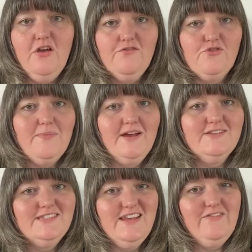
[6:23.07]
for
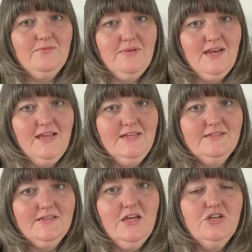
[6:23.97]
about 7
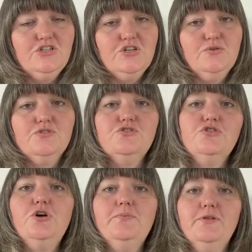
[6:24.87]
minutes to
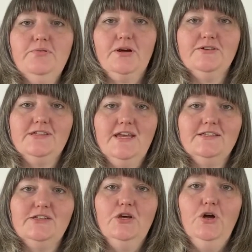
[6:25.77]
stop the process